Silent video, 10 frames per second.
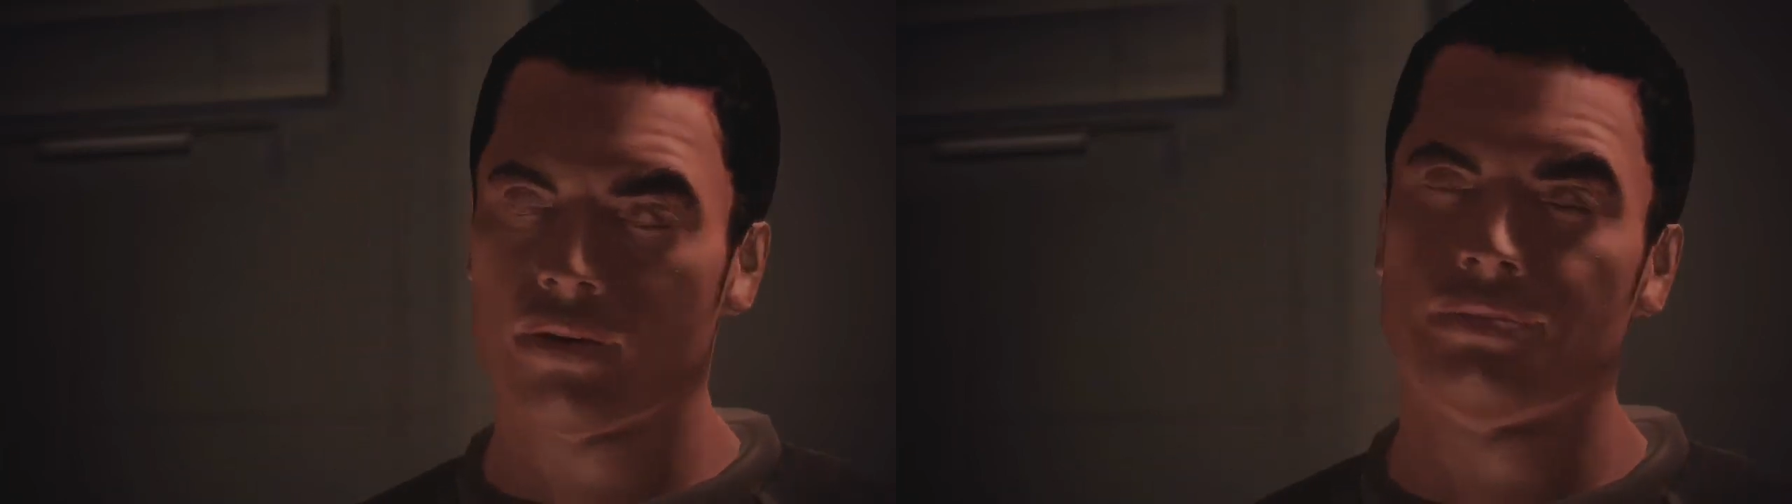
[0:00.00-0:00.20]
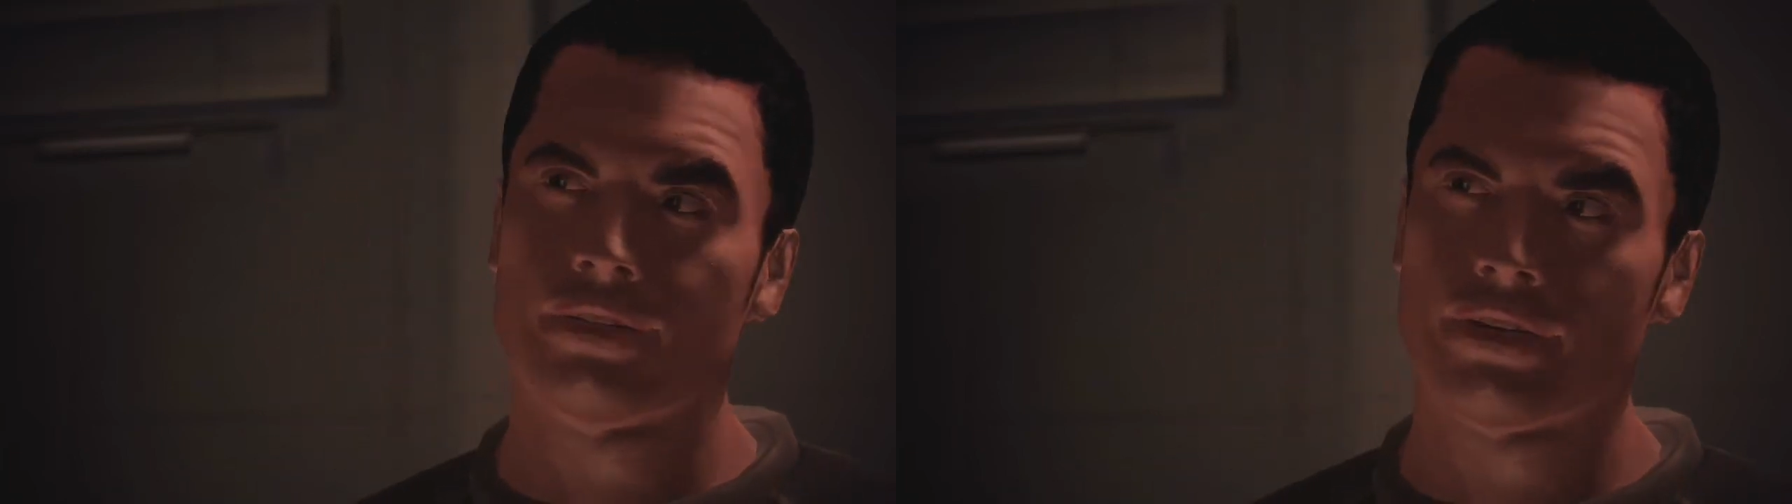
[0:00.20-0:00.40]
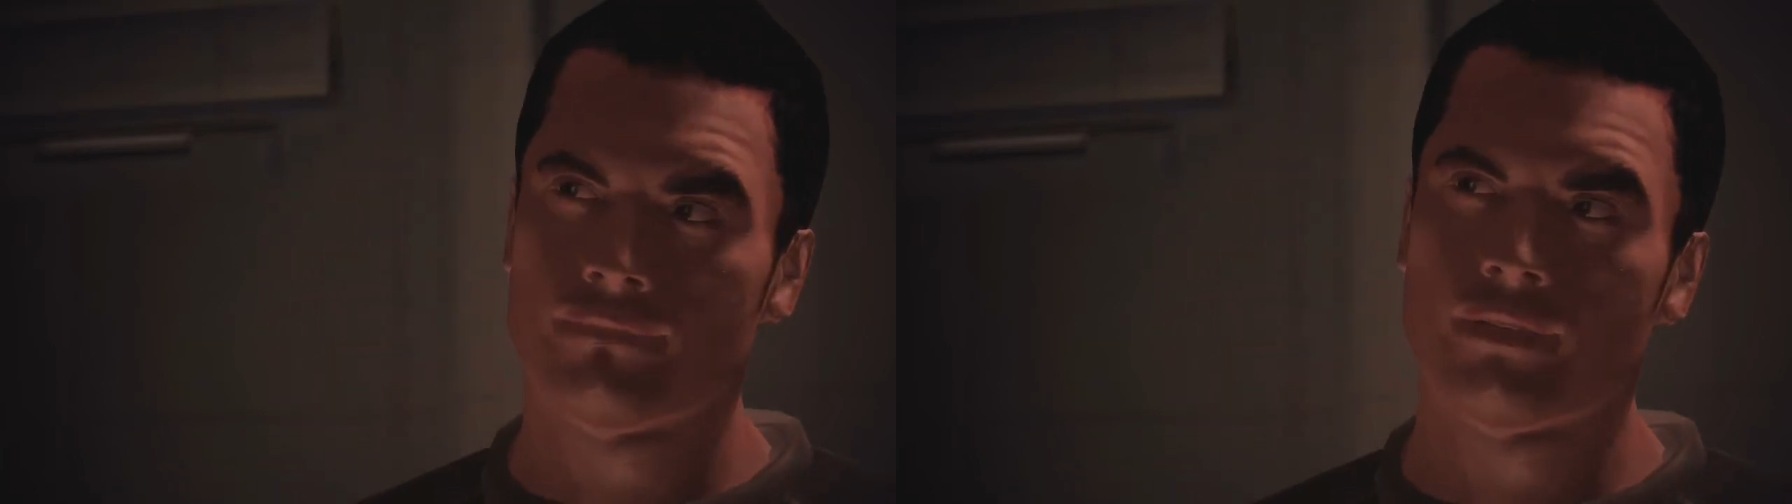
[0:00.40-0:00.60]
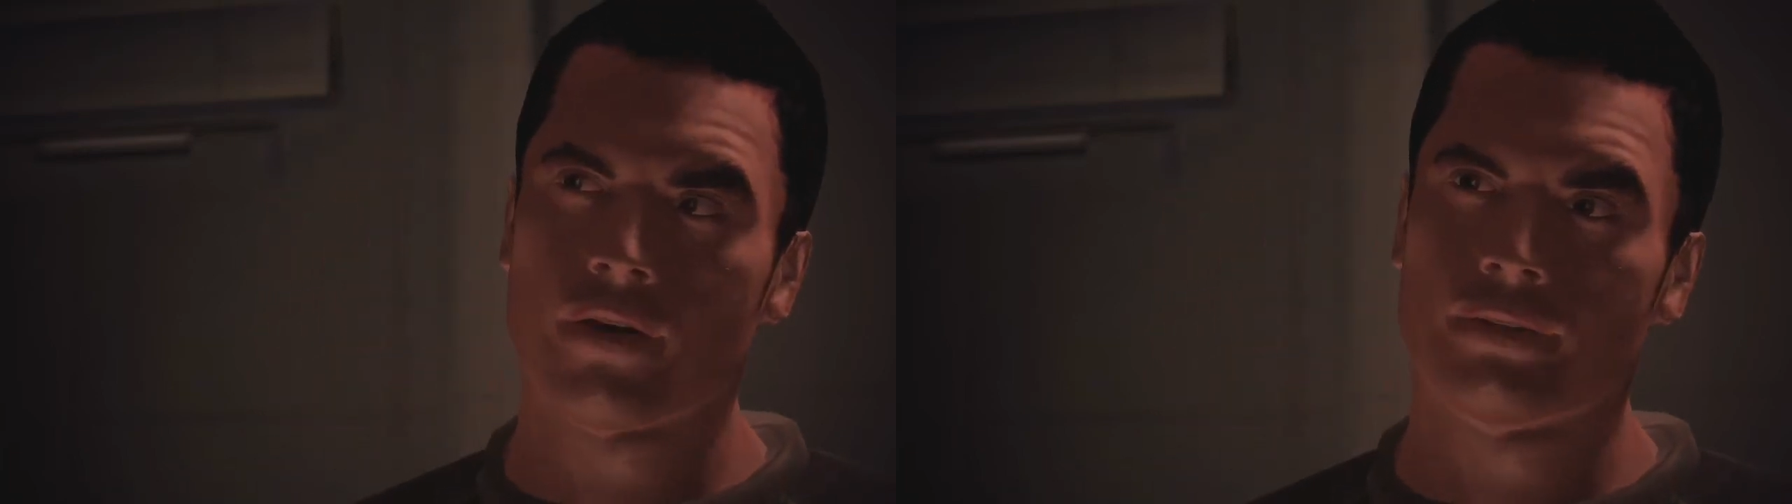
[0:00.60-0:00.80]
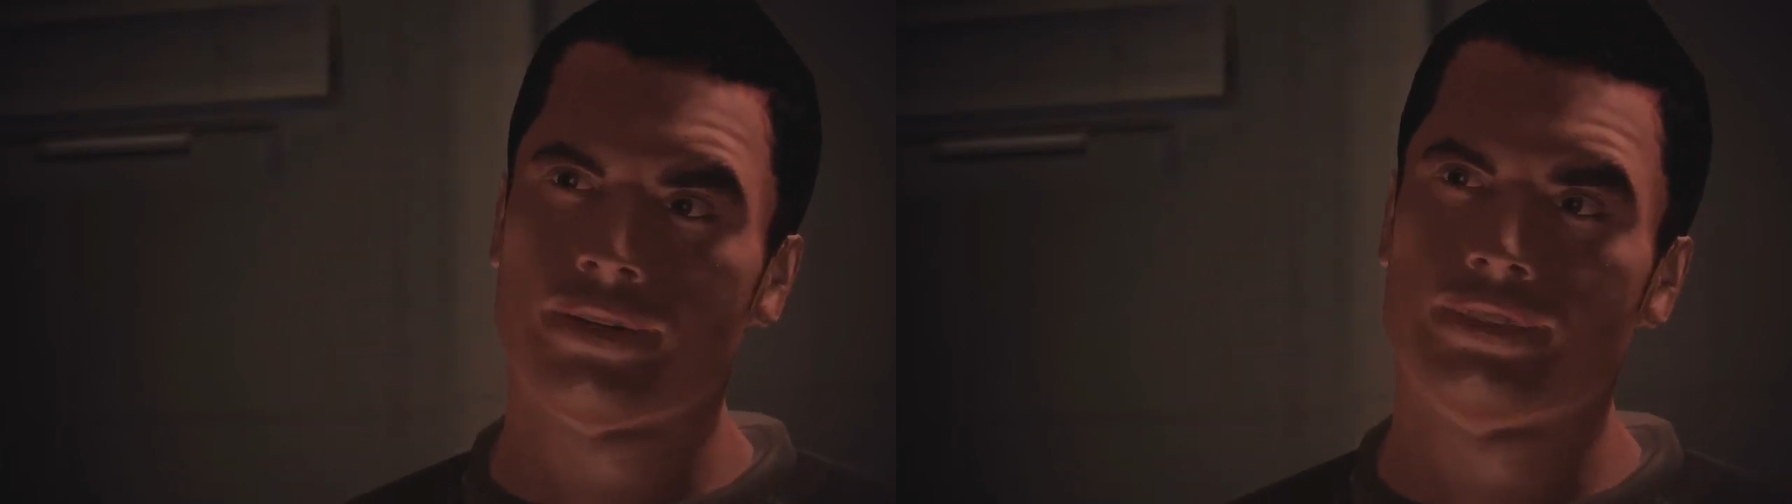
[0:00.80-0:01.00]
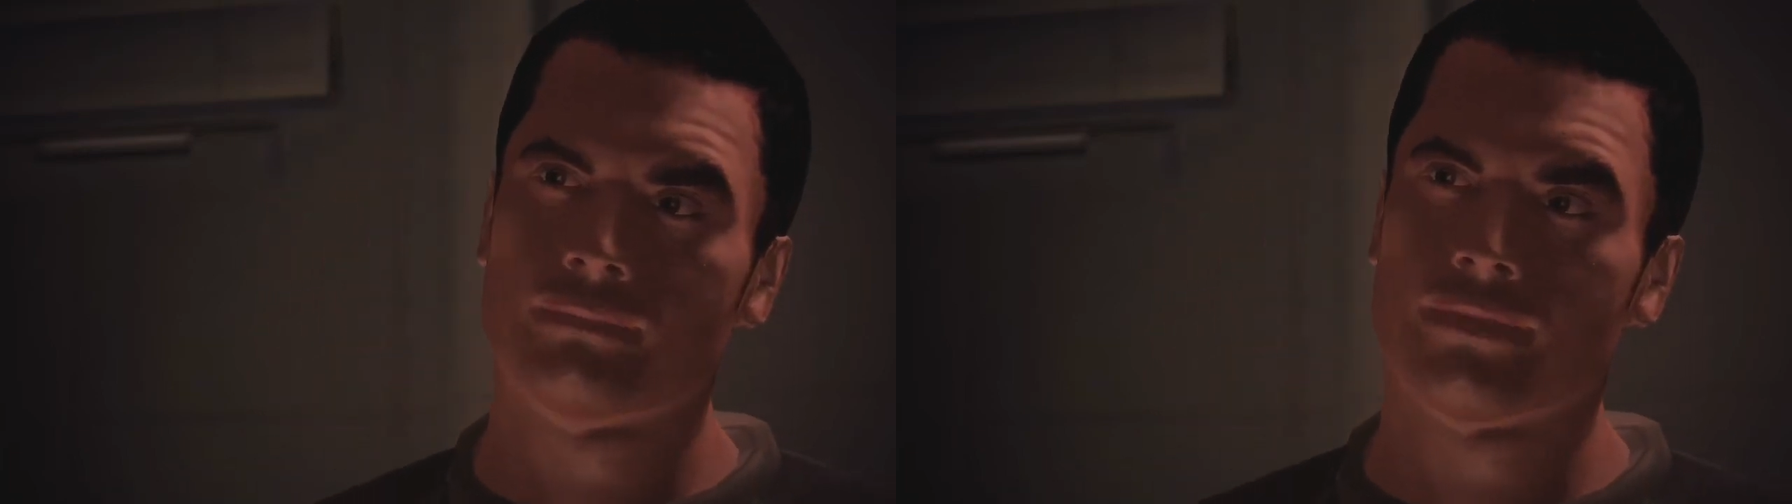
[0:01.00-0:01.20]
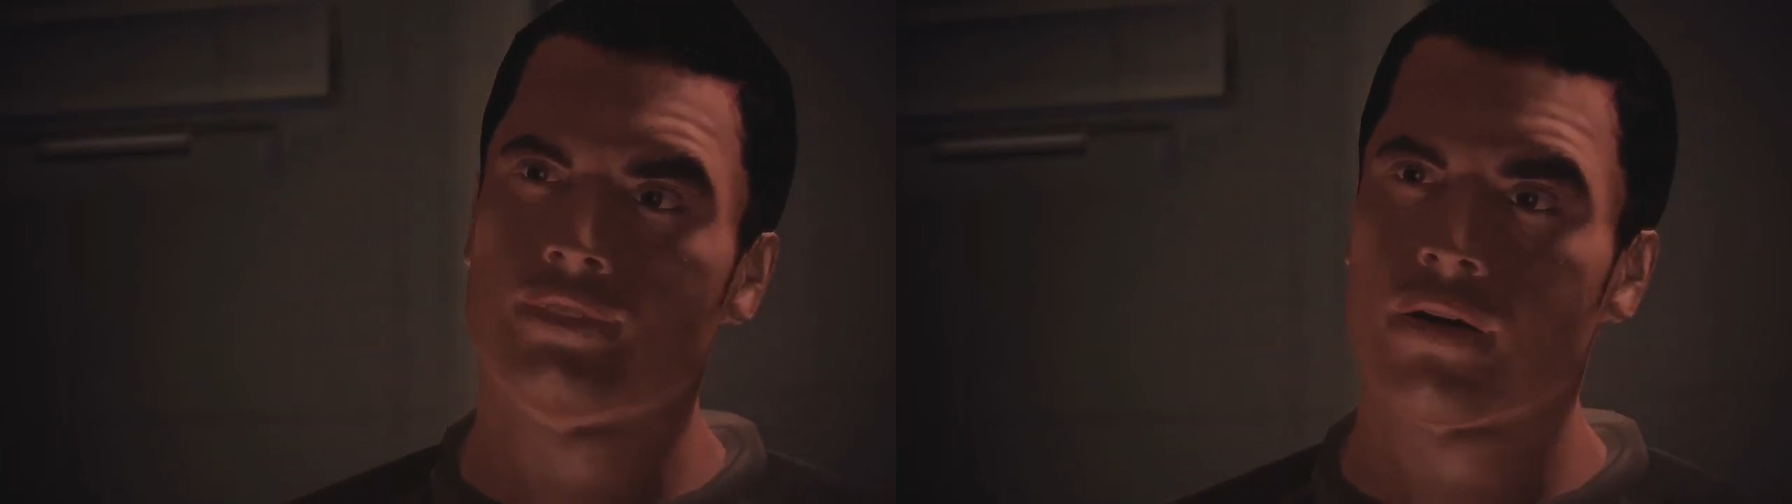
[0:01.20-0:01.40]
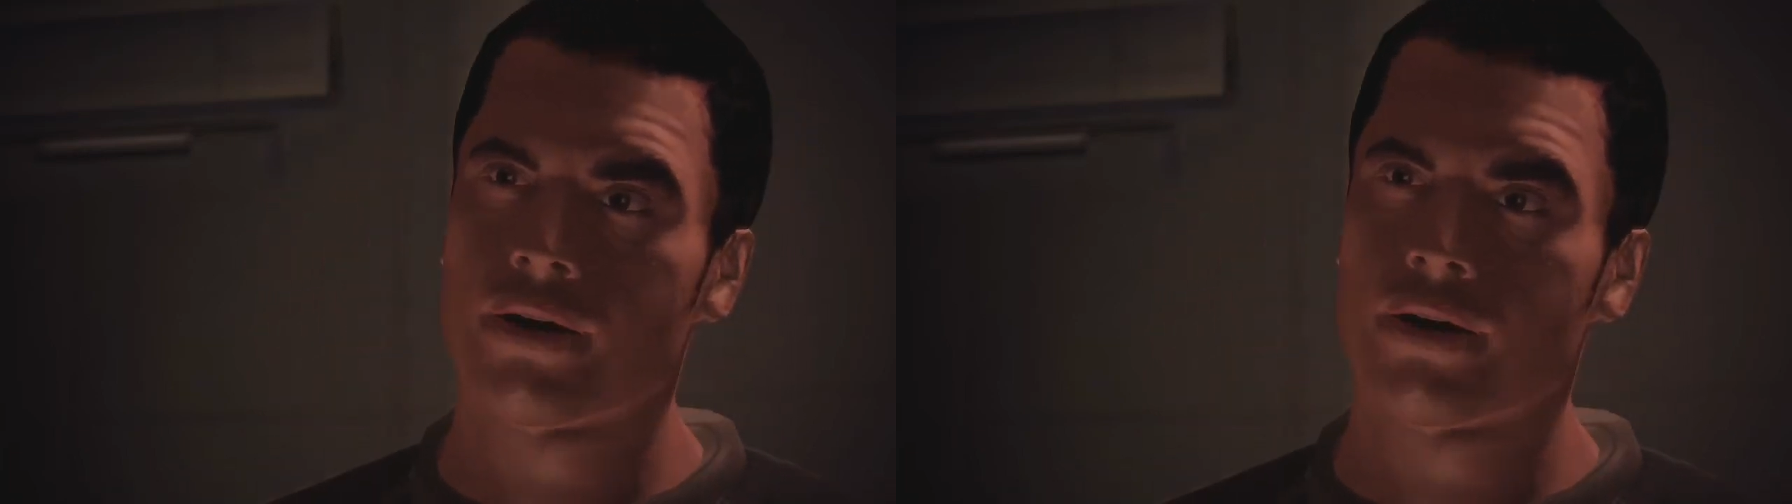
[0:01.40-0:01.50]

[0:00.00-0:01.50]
different or special.